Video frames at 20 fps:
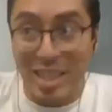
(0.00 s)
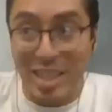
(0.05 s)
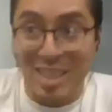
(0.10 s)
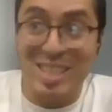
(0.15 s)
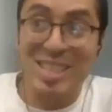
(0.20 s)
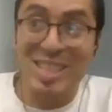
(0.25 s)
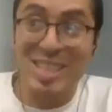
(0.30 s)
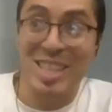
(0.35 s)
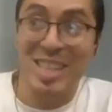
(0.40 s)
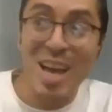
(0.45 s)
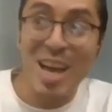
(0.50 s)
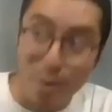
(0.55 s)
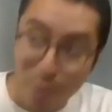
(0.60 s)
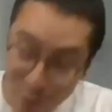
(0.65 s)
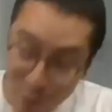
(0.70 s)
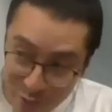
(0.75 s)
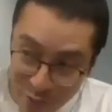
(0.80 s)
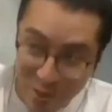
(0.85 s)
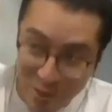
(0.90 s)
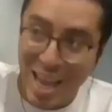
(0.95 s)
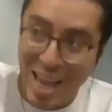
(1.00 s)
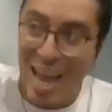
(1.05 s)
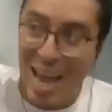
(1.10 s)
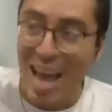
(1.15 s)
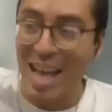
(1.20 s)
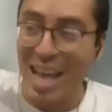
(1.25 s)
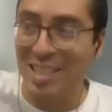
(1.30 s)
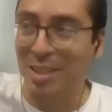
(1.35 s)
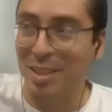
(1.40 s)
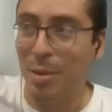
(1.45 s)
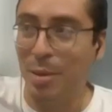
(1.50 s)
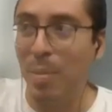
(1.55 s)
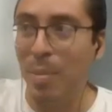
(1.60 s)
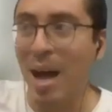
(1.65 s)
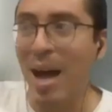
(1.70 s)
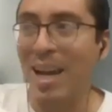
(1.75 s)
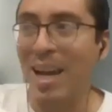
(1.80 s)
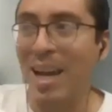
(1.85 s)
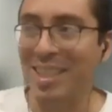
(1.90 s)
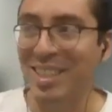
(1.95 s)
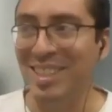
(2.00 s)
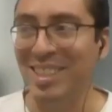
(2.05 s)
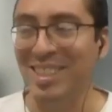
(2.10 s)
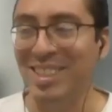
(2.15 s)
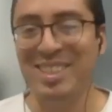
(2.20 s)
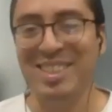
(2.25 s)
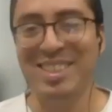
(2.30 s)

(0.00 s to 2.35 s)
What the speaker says: itself as the mind.